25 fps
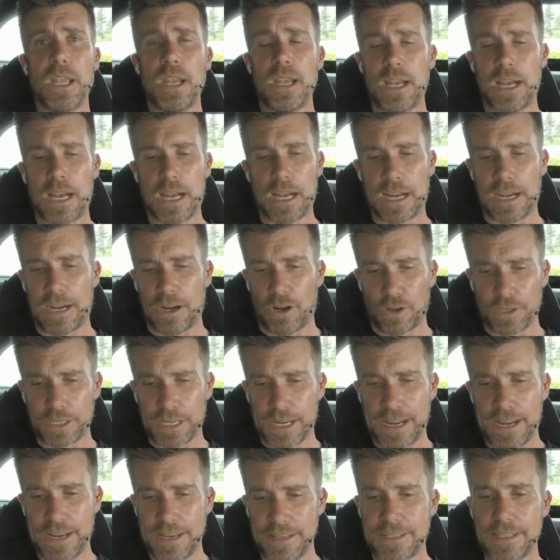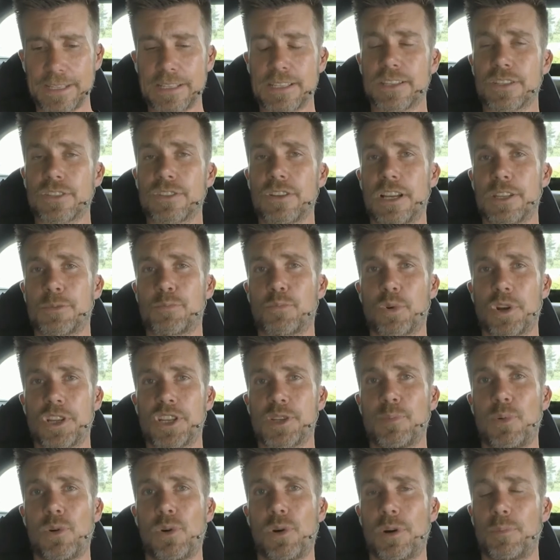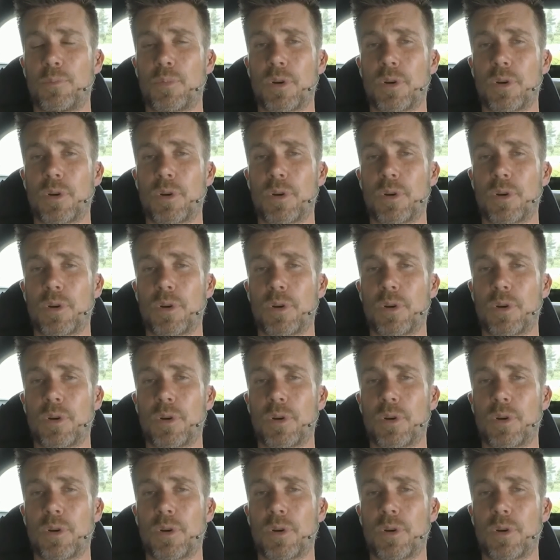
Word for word: Uh, on a decent sized bridge port,